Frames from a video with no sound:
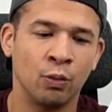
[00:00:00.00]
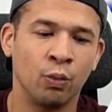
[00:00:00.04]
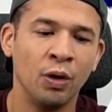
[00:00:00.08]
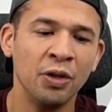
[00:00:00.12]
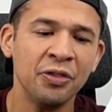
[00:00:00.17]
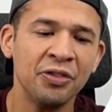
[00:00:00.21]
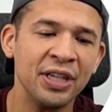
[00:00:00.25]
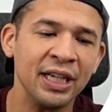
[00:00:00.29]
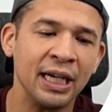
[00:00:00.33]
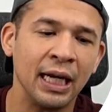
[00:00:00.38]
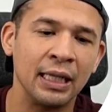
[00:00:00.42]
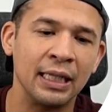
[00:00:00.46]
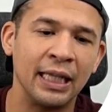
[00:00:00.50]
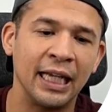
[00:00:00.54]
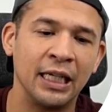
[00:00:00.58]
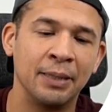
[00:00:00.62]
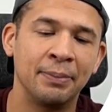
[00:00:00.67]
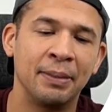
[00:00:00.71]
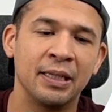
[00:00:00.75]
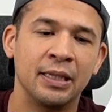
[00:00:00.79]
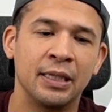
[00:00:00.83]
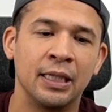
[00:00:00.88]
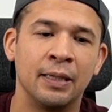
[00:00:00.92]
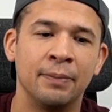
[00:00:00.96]
one thing I like
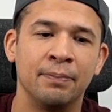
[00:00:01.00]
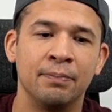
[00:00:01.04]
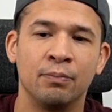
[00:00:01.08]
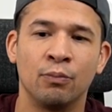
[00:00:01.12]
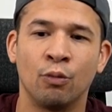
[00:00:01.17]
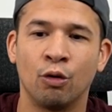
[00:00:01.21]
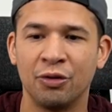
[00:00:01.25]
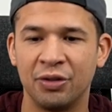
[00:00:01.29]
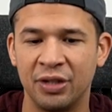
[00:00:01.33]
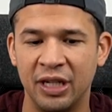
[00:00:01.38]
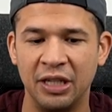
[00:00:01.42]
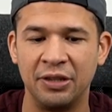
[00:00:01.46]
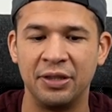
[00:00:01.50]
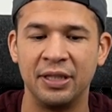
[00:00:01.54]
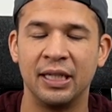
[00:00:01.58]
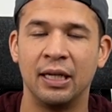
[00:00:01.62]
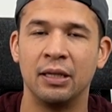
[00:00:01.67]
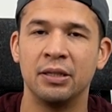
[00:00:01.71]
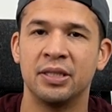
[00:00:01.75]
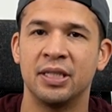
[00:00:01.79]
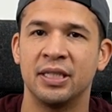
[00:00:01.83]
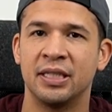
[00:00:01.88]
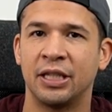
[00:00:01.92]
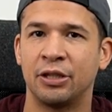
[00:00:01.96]
about them more than anything
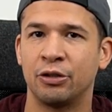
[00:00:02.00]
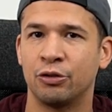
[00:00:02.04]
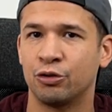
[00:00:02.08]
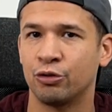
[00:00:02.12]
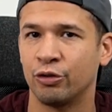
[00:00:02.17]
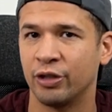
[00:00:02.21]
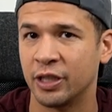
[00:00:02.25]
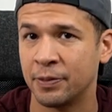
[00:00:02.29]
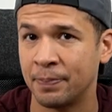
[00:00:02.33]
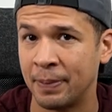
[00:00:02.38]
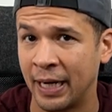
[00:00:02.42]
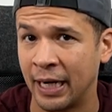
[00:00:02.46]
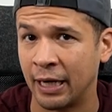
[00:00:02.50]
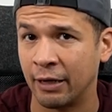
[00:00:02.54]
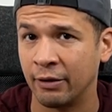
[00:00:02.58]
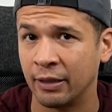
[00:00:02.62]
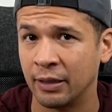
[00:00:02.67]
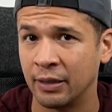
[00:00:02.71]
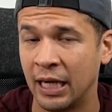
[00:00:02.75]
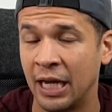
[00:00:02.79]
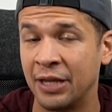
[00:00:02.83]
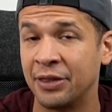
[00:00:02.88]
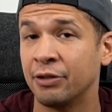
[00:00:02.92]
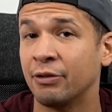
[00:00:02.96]
else is that they're
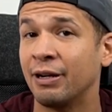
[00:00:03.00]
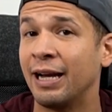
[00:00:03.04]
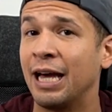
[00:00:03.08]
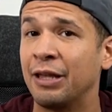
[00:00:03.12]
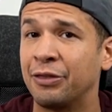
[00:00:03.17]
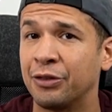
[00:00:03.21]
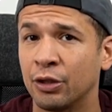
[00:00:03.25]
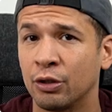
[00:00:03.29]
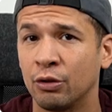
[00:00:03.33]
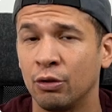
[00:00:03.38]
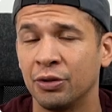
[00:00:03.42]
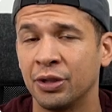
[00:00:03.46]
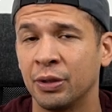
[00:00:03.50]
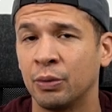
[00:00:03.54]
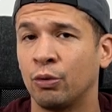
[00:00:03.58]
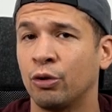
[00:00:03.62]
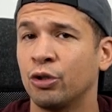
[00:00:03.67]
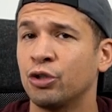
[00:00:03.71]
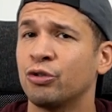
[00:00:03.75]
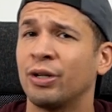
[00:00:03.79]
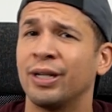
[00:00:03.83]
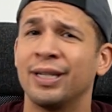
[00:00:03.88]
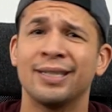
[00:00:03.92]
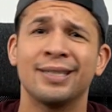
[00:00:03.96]
transparent and they're ethical. They
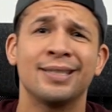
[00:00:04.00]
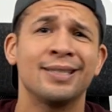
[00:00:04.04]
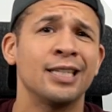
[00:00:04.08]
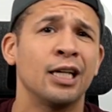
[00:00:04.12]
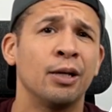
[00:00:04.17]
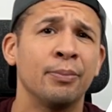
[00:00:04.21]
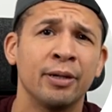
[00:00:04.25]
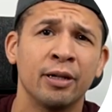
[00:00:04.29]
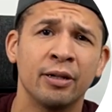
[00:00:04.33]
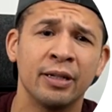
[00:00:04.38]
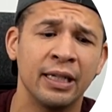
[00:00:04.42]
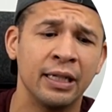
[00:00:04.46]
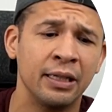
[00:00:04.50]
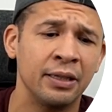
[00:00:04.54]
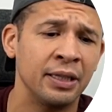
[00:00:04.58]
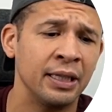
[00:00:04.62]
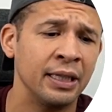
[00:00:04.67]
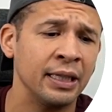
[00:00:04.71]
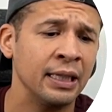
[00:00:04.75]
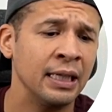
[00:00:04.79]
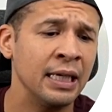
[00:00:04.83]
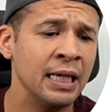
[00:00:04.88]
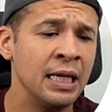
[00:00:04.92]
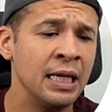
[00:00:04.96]
weren't trying to sell me on anything.